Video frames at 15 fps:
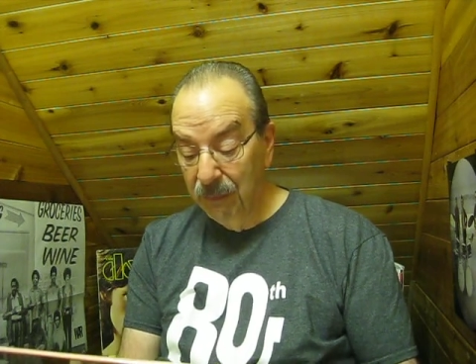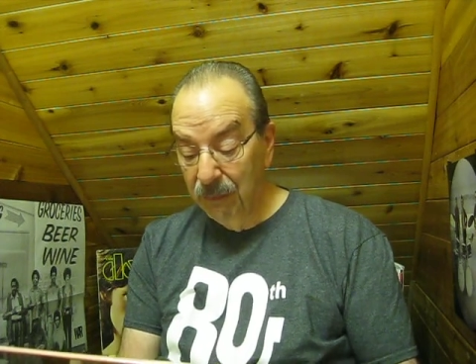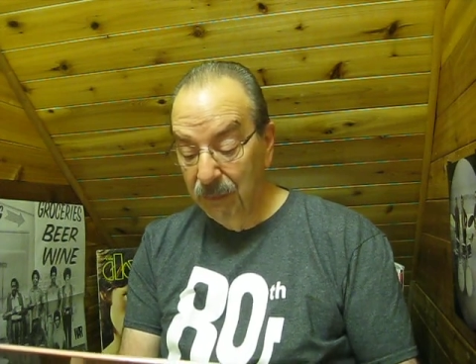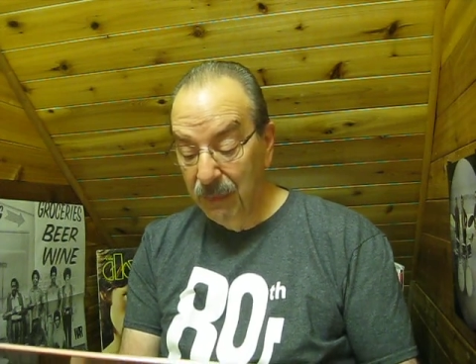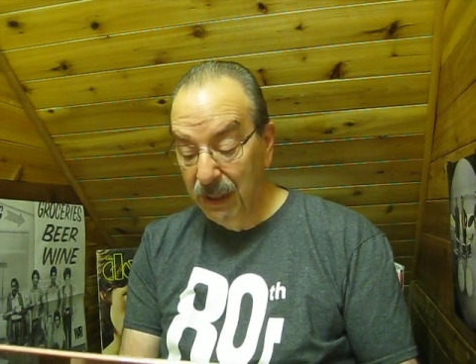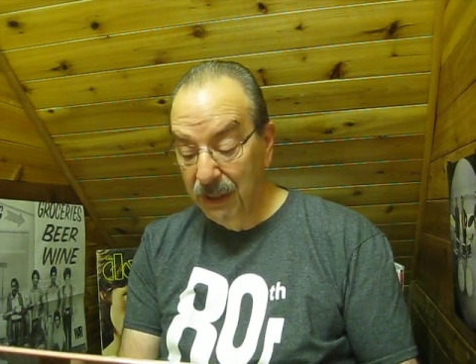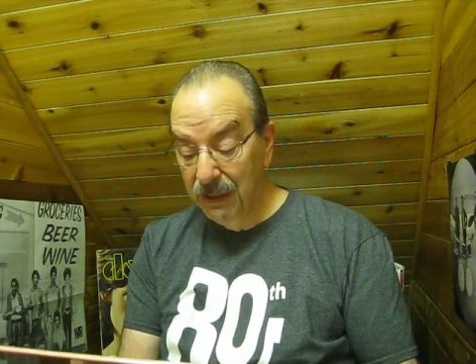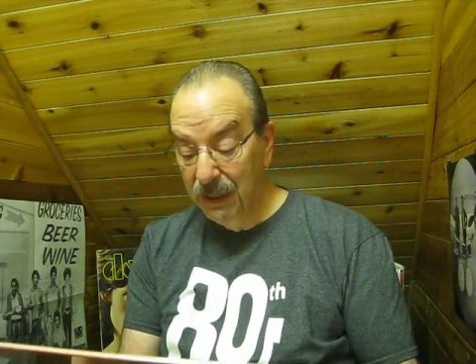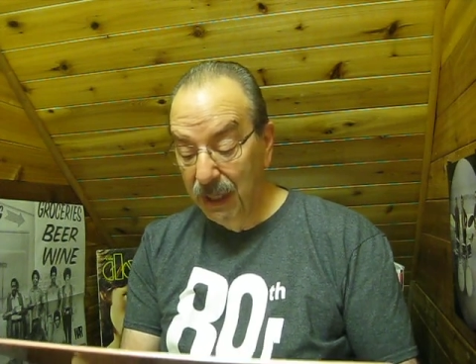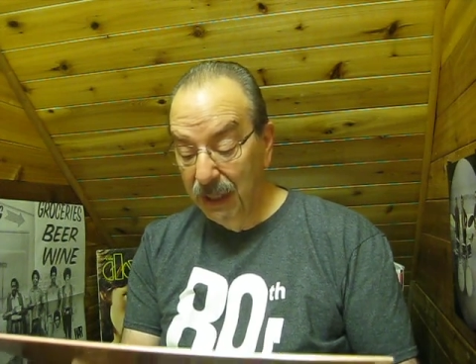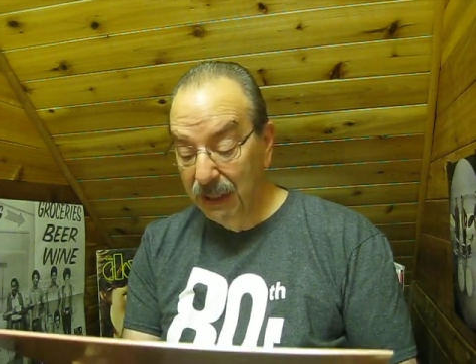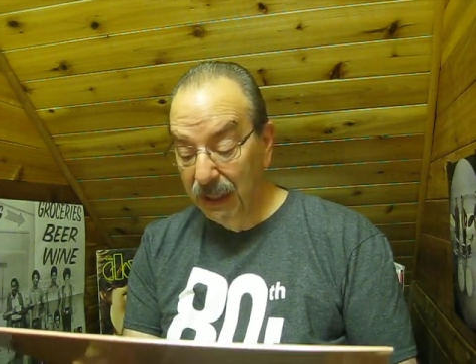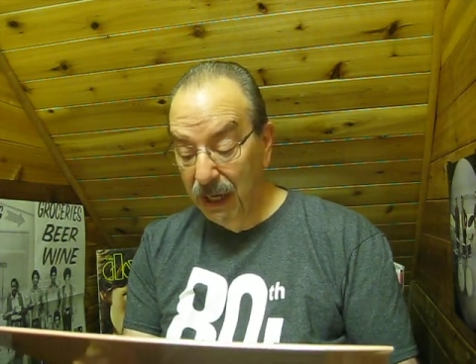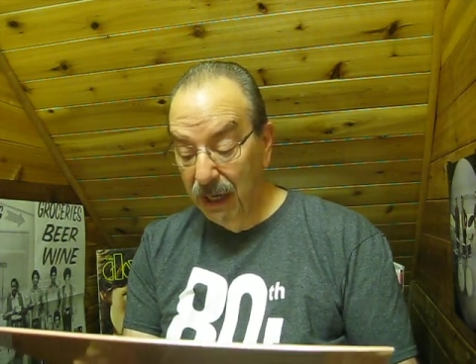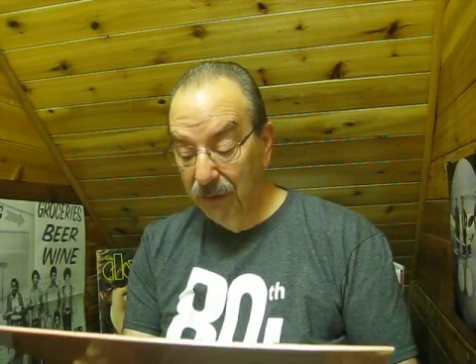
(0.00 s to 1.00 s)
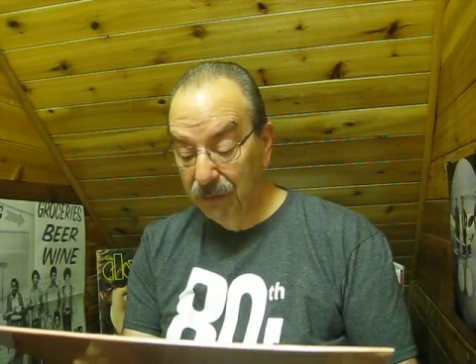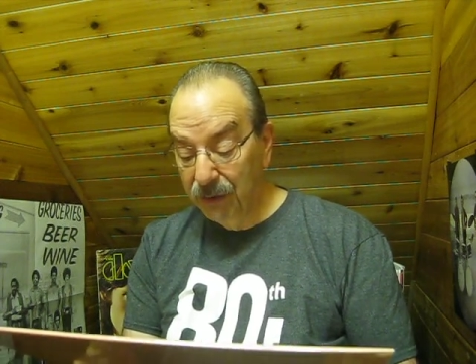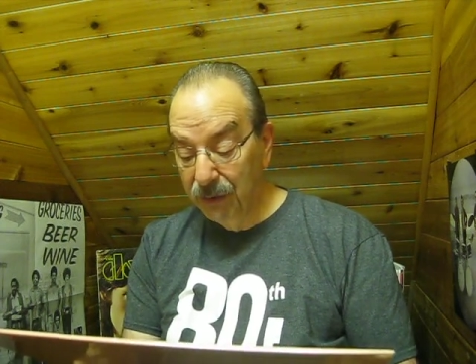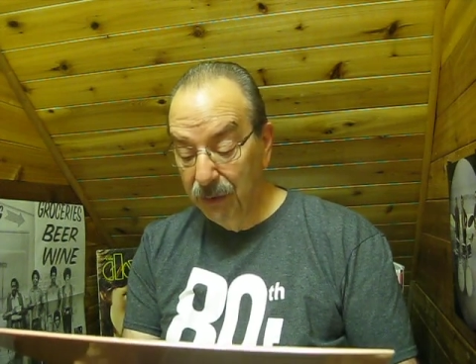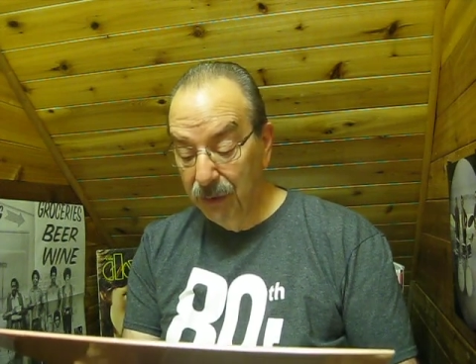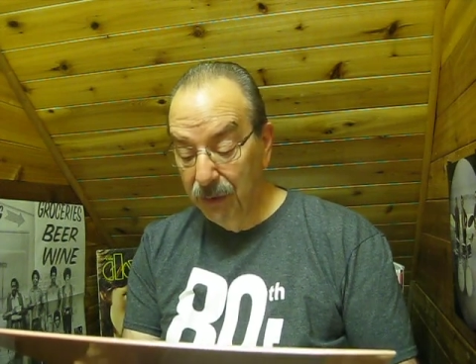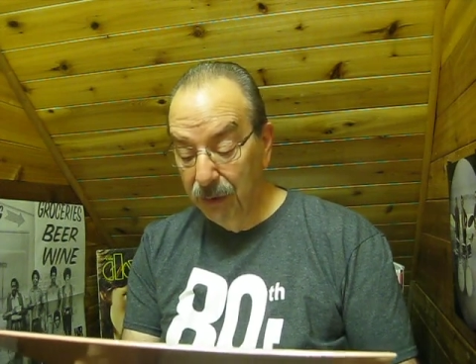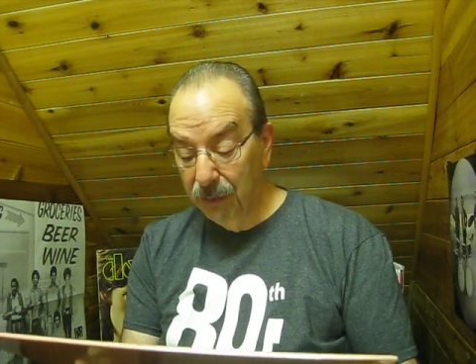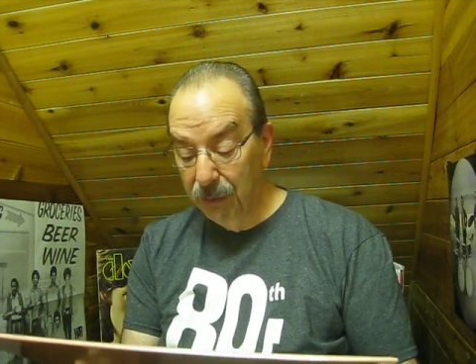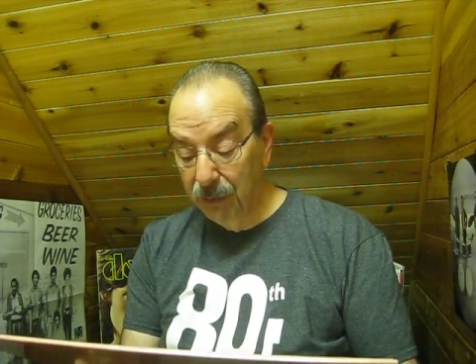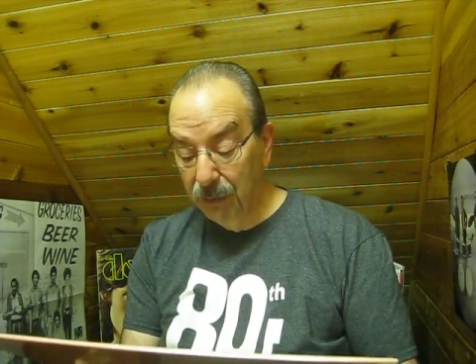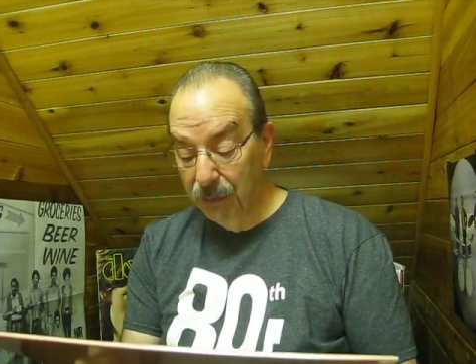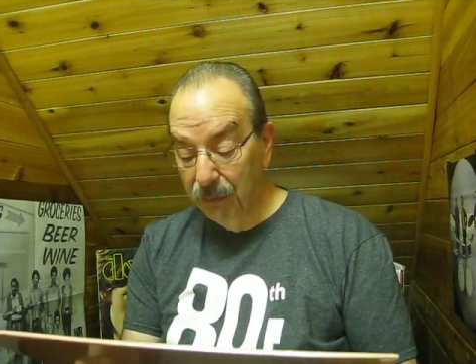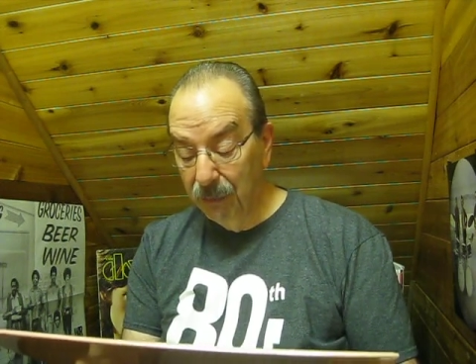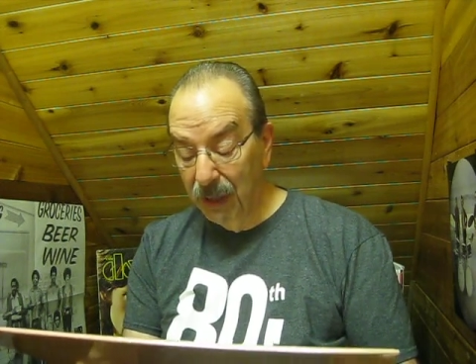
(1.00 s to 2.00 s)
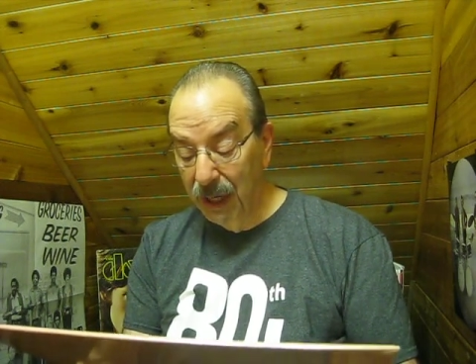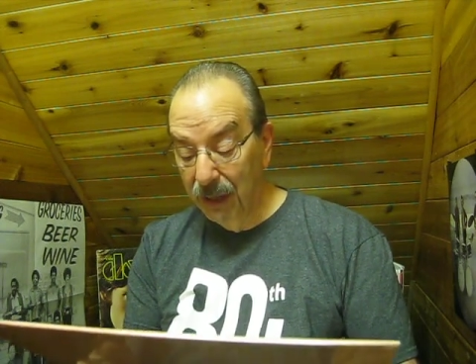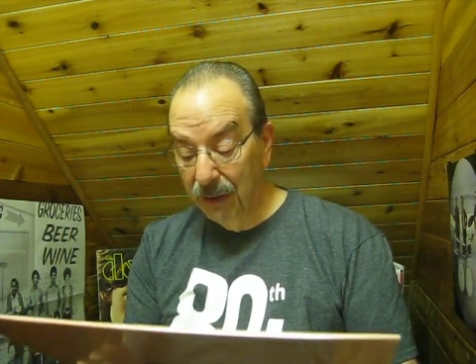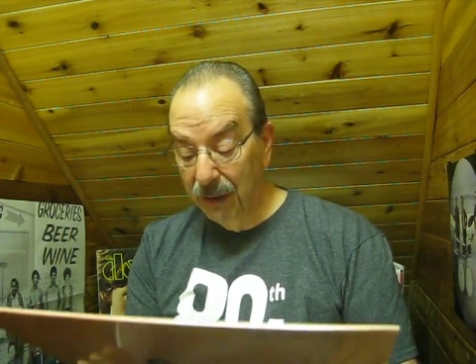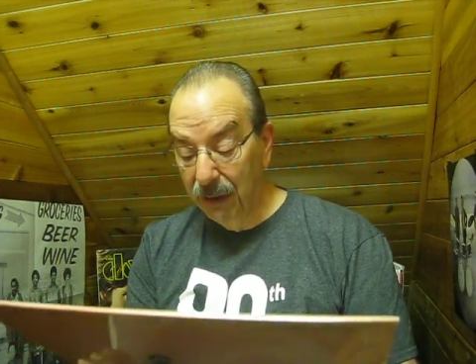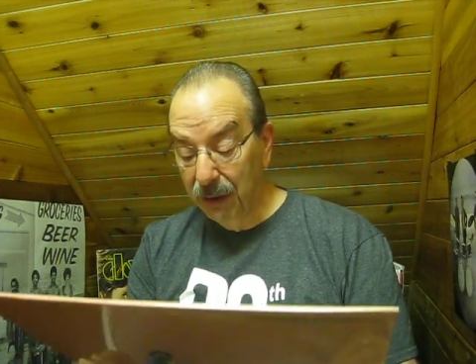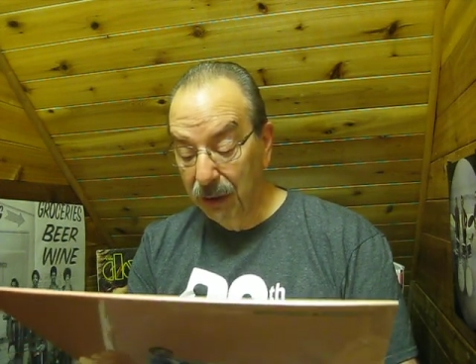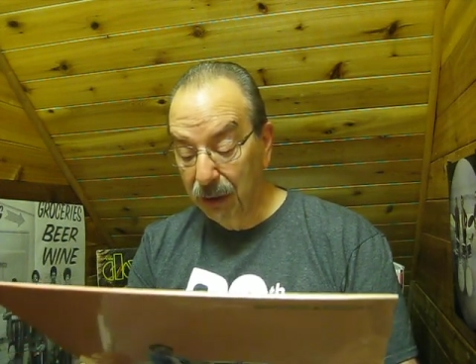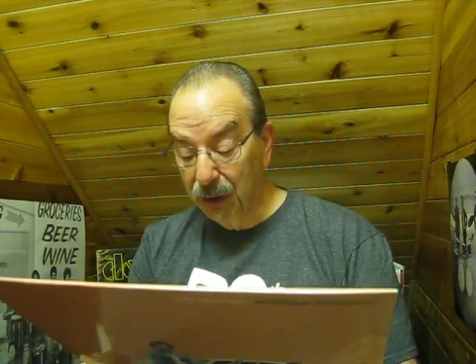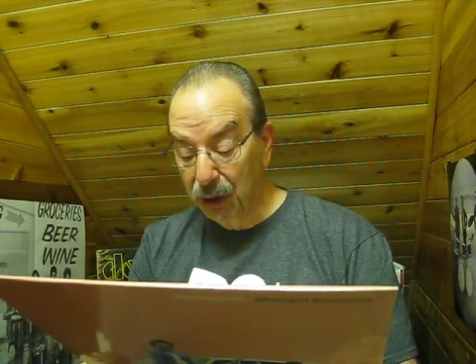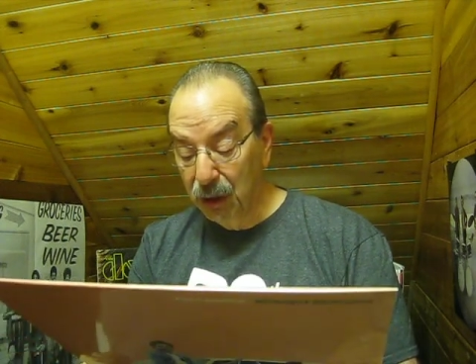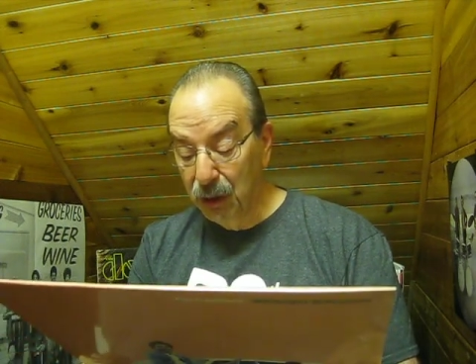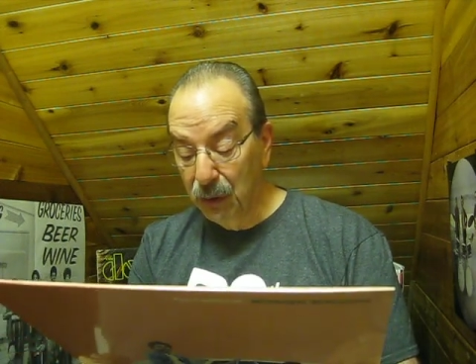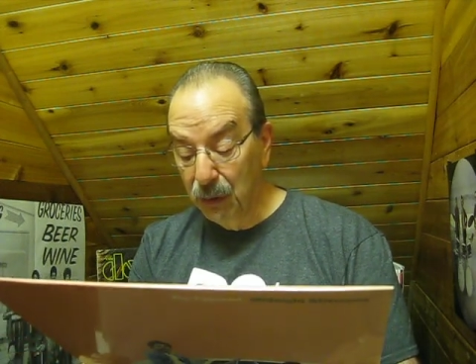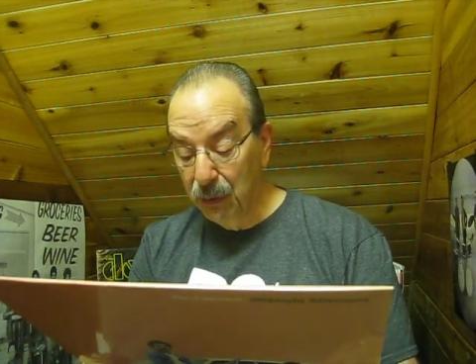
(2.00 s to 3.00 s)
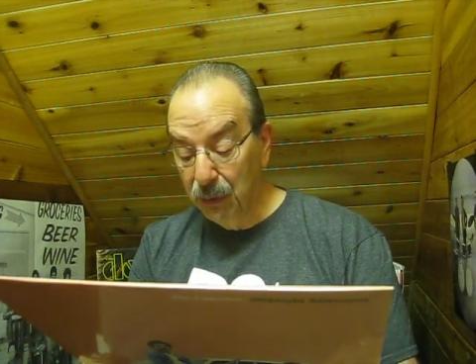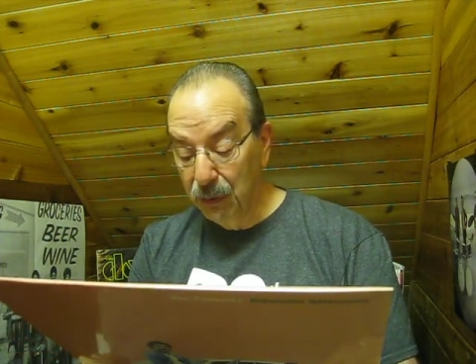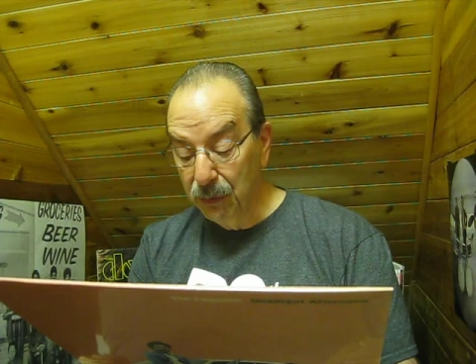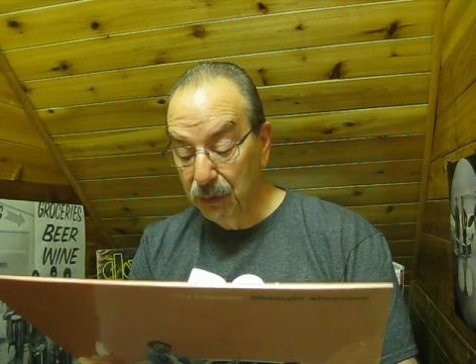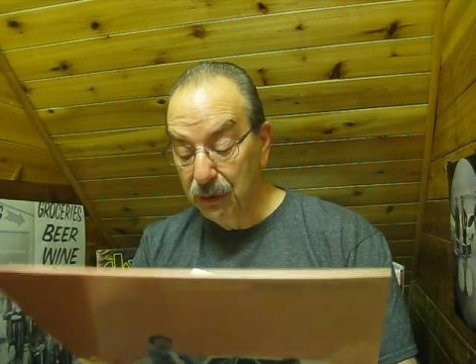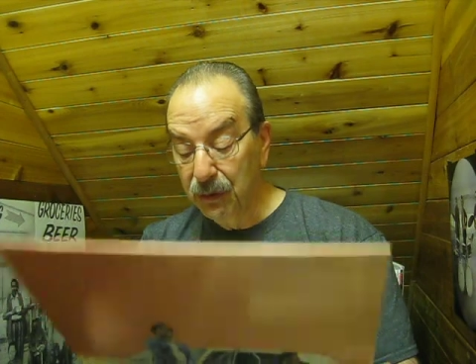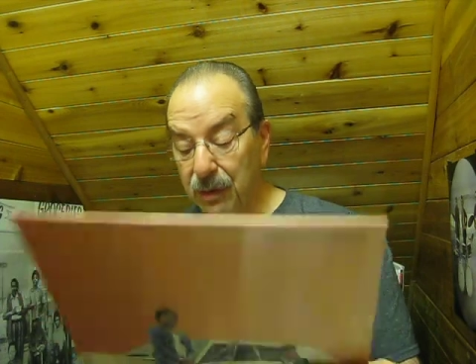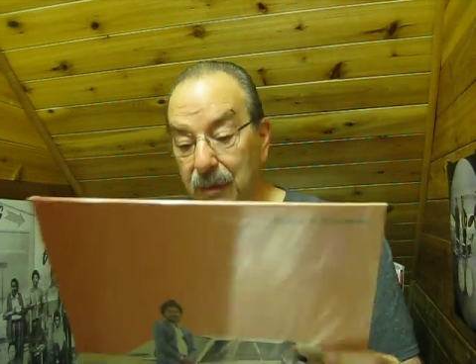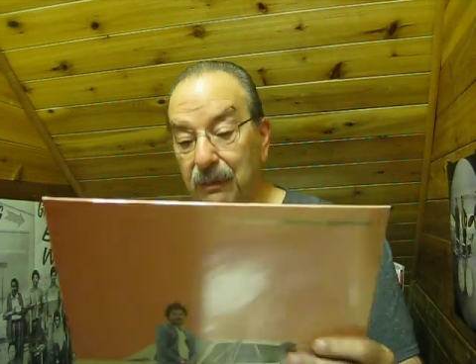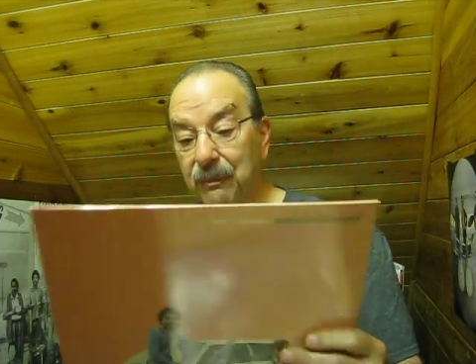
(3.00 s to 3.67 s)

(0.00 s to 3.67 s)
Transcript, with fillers: Midnight Afternoon by the Lagoons.